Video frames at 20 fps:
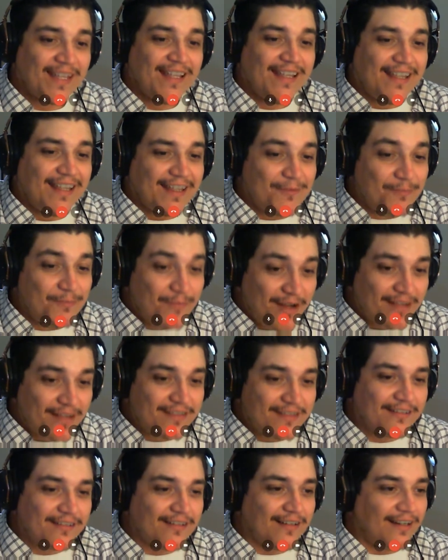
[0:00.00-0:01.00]

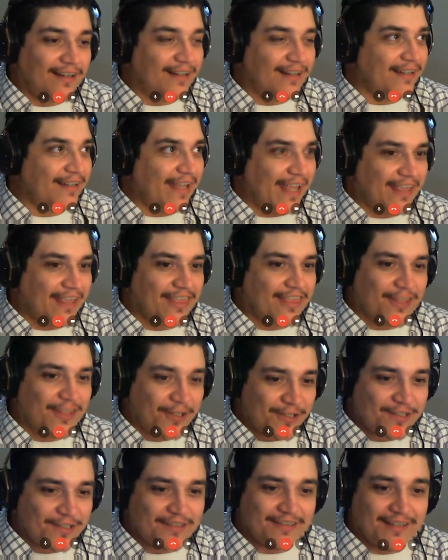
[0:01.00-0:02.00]
Mother on a
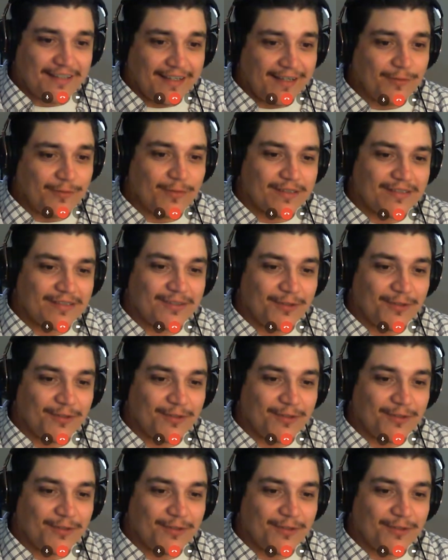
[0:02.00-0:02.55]
Thursday was sold